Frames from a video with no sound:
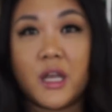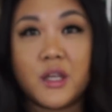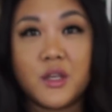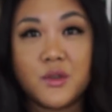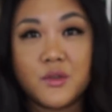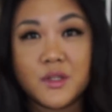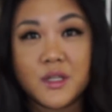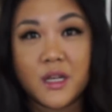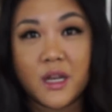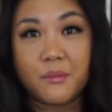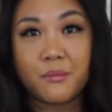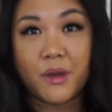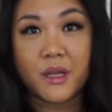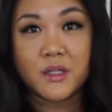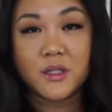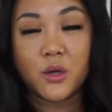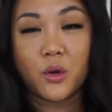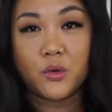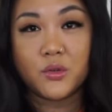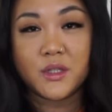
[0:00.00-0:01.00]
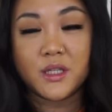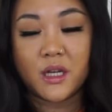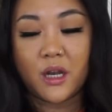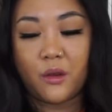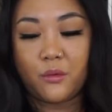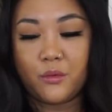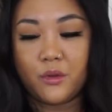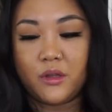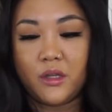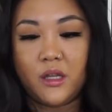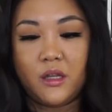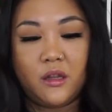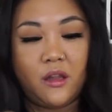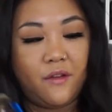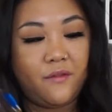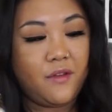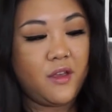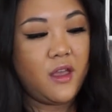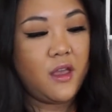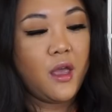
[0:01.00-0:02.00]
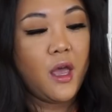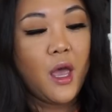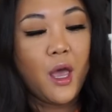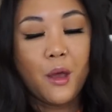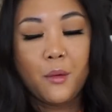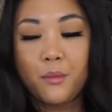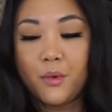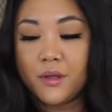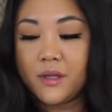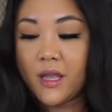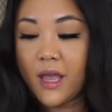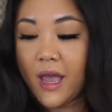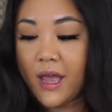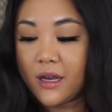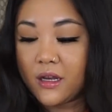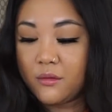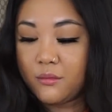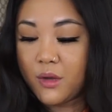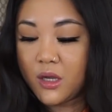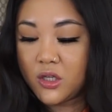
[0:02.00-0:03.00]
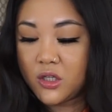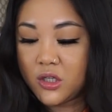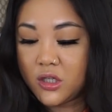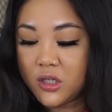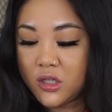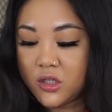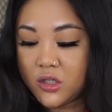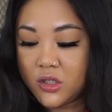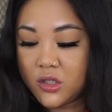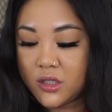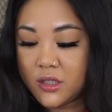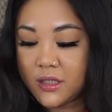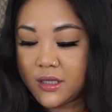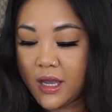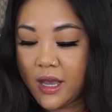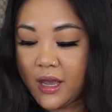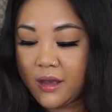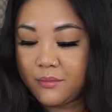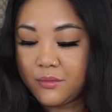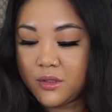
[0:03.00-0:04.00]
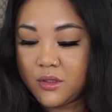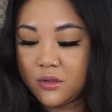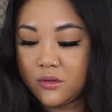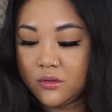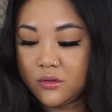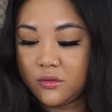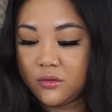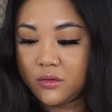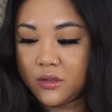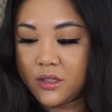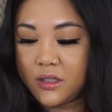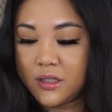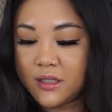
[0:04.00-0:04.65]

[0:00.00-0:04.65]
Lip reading: I use it in my totes and I really love it. But the animation is just absolutely